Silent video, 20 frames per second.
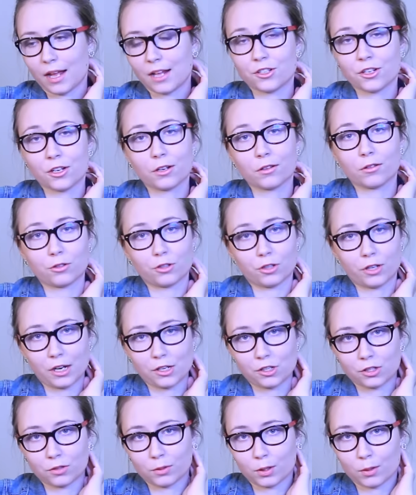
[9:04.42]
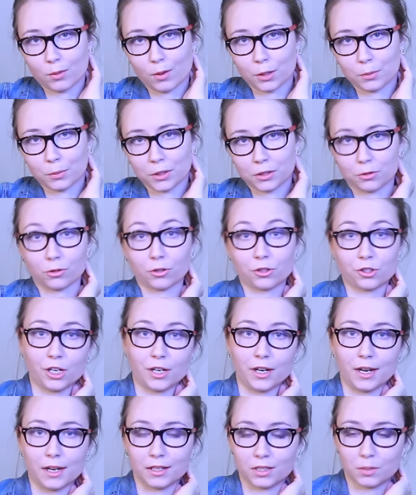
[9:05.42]
and general education requirements or
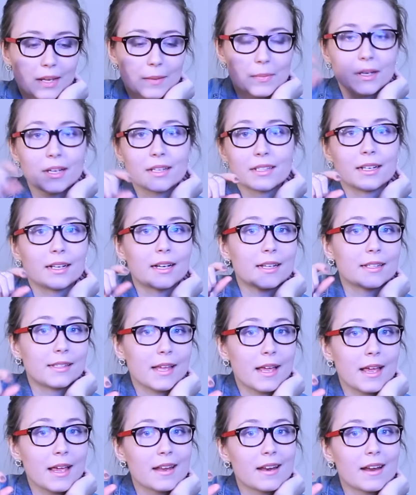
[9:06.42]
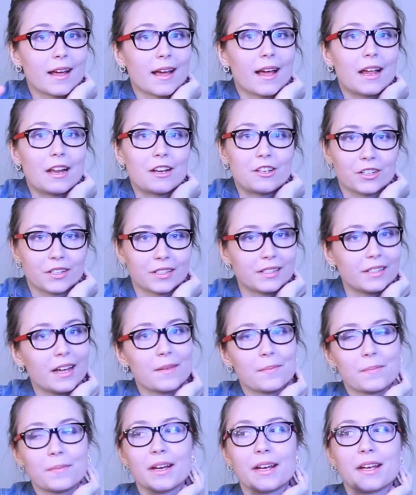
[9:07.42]
gen eds, because like I said, I just
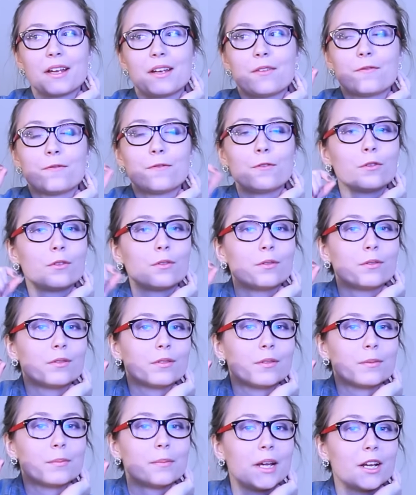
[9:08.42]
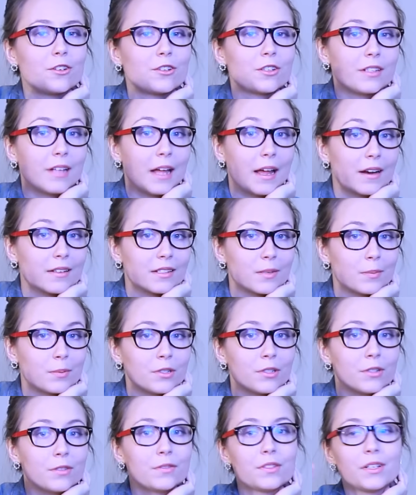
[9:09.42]
got my full major status
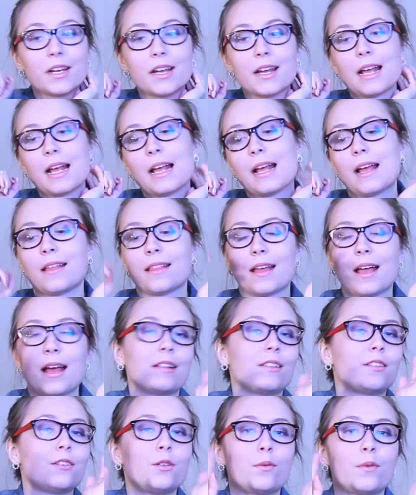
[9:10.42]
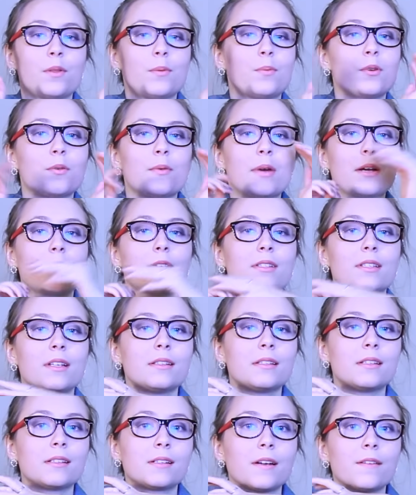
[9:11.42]
approved, and that had to do with
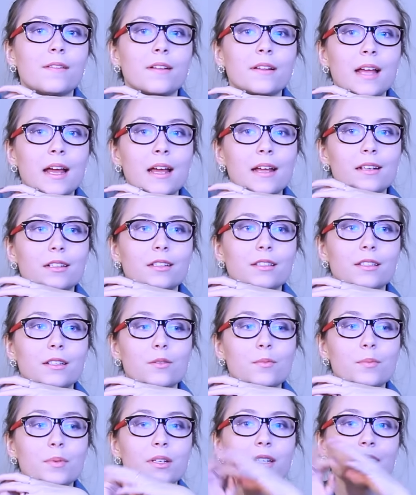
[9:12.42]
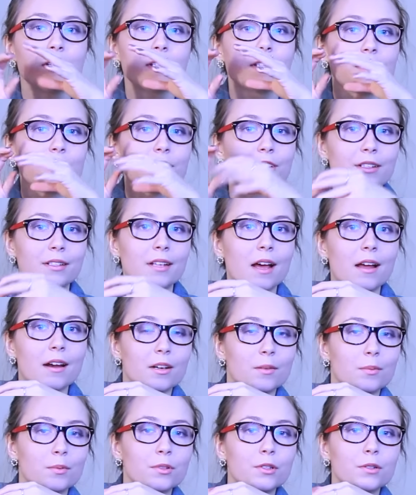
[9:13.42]
prerequisites and stuff like that. And so because I just got
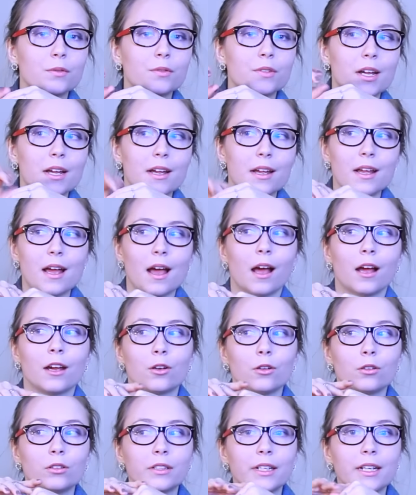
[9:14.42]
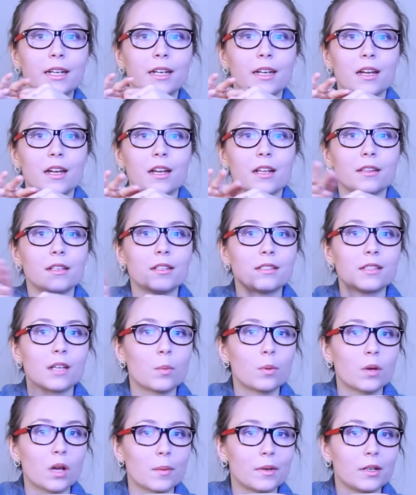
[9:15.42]
it approved, I only this
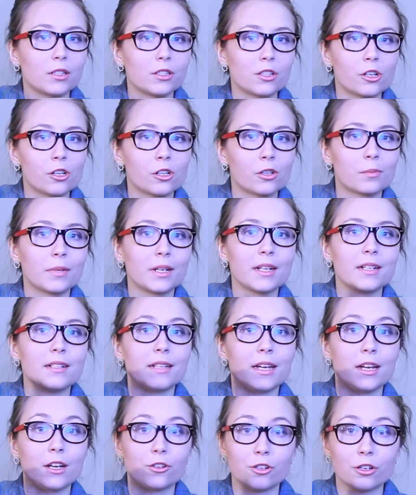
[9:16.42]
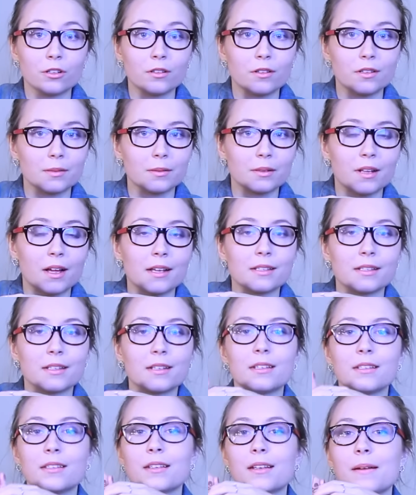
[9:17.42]
upcoming term can take journalism
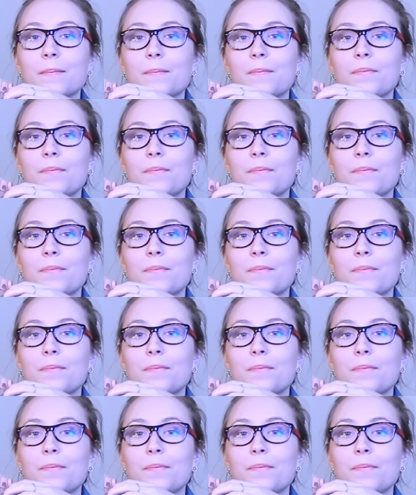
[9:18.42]
classes.